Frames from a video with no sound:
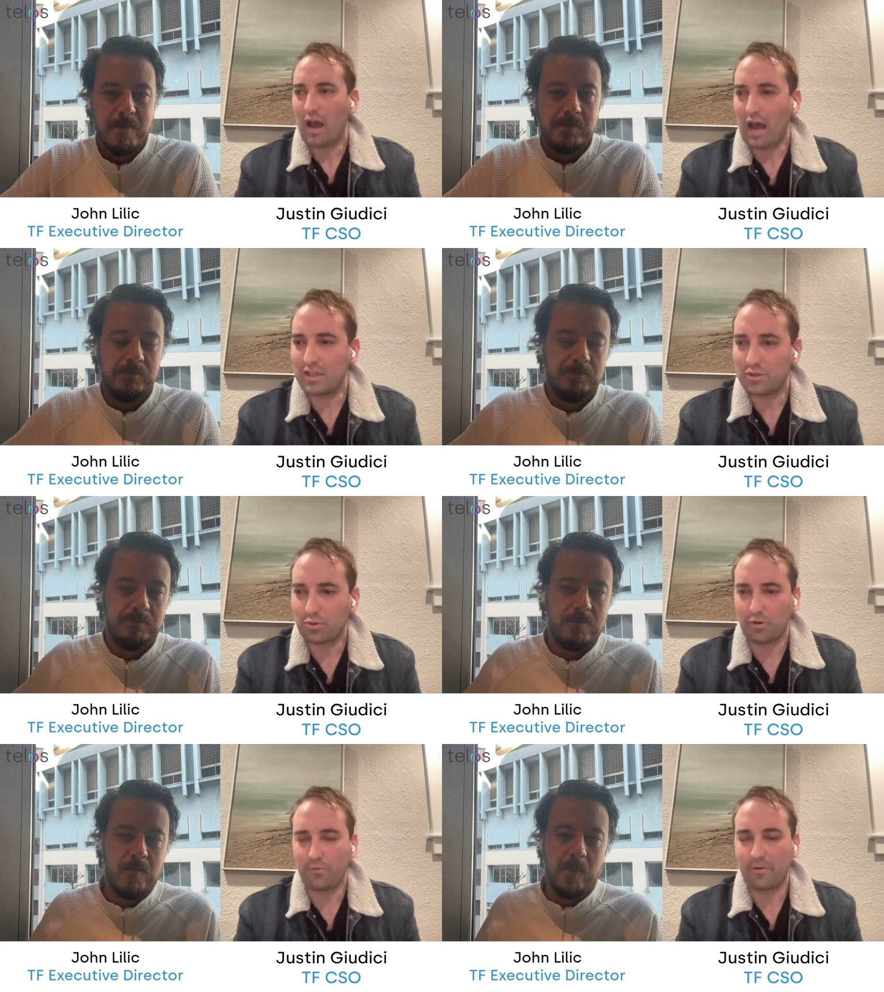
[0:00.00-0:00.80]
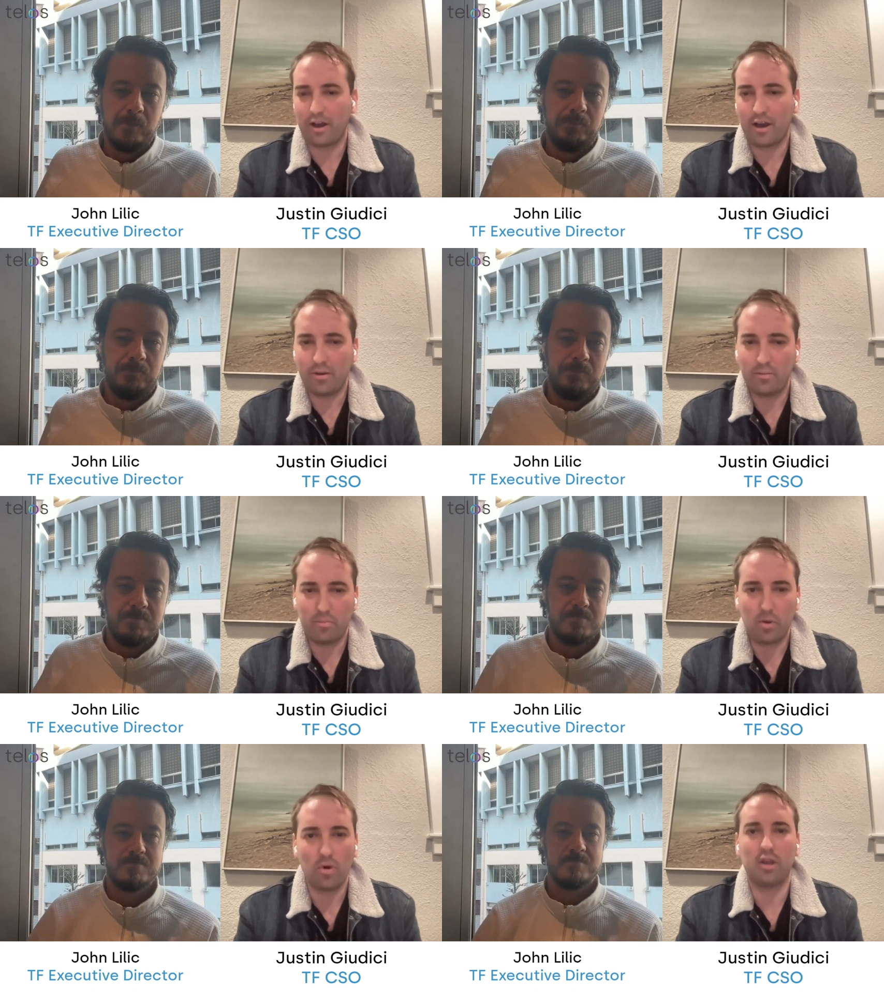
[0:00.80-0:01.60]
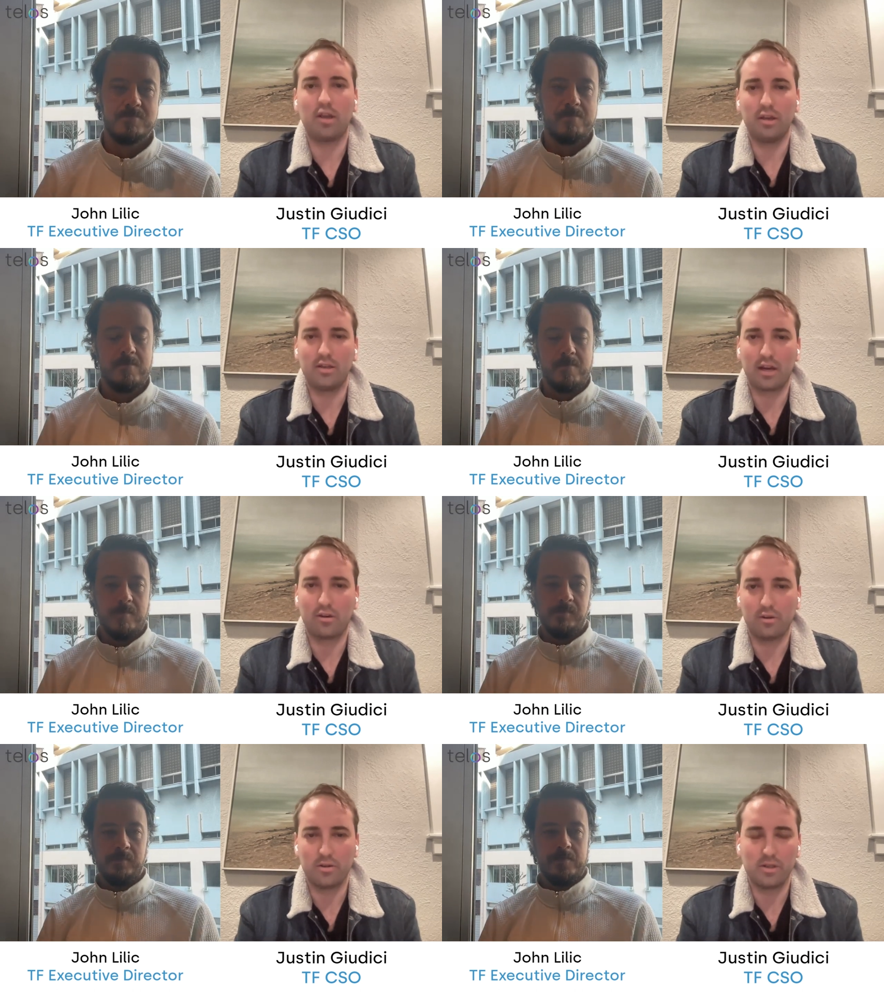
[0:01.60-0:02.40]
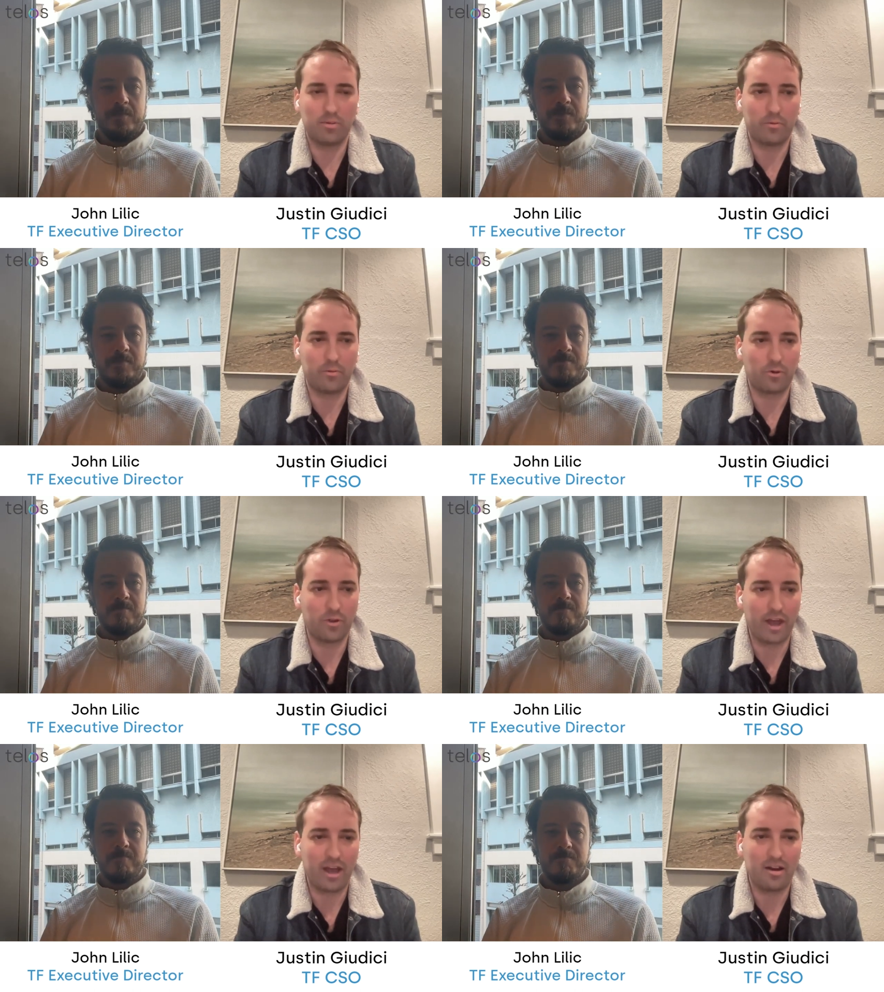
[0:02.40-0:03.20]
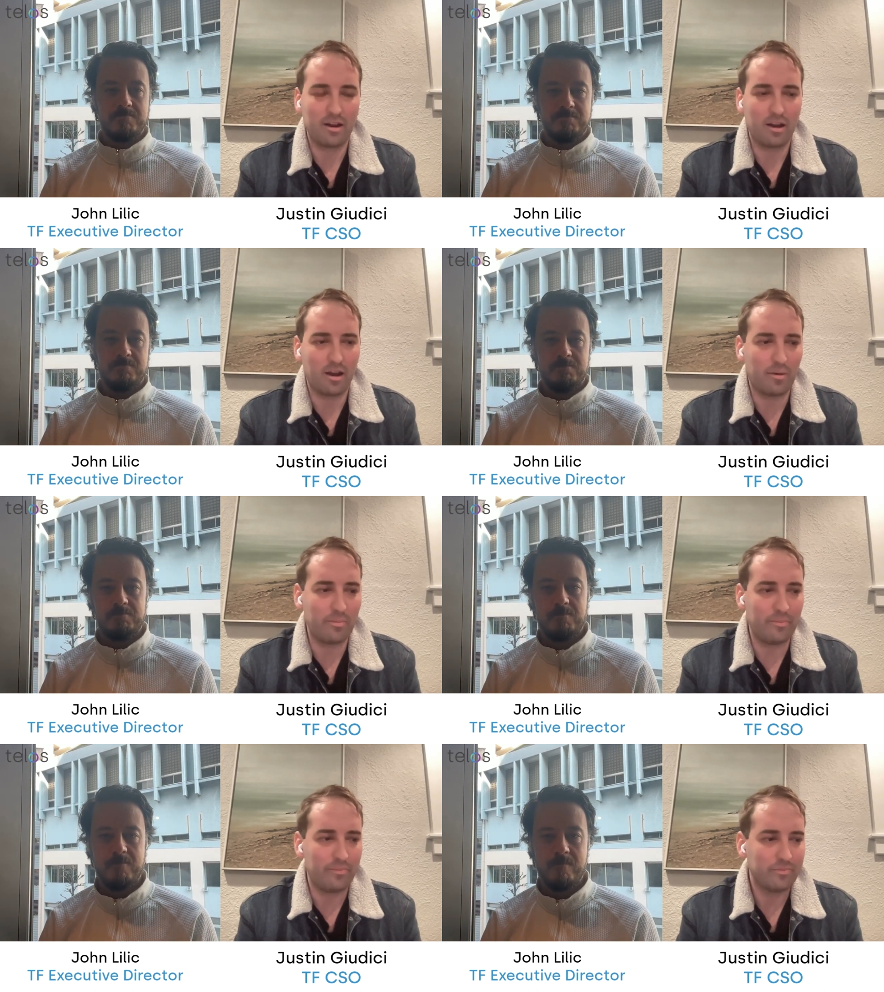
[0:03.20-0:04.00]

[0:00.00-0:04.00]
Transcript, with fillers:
Speaker 1: I'd sort of uh, been working in technology before that. Um,